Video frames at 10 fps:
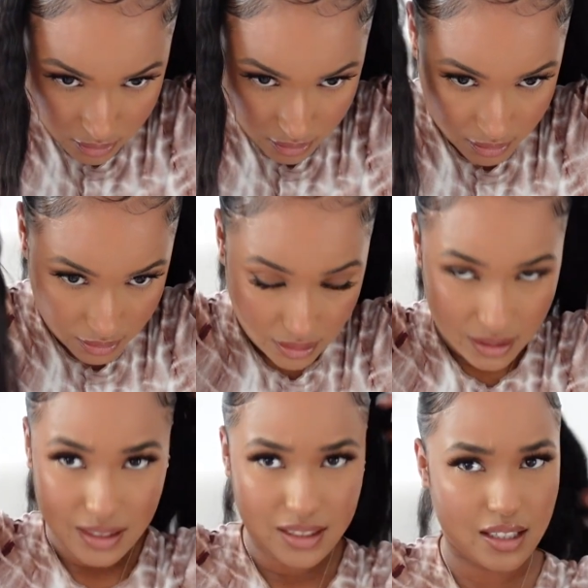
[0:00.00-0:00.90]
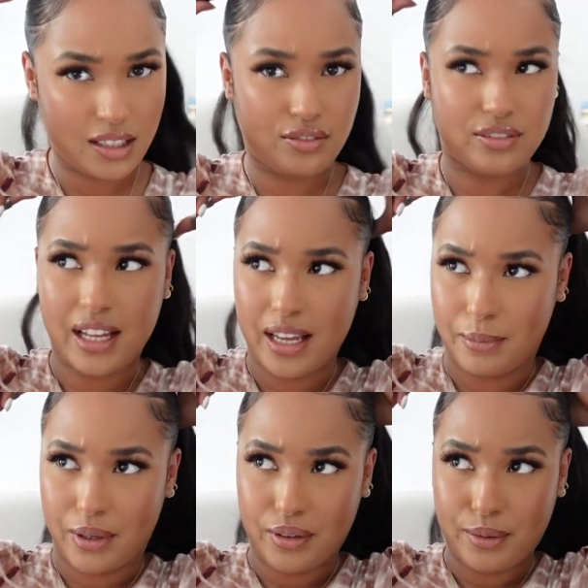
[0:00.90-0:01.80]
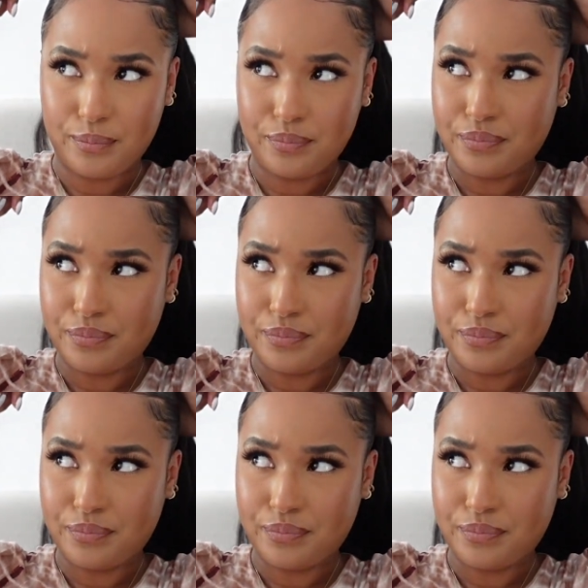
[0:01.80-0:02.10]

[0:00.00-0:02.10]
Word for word: and this should have fly in my room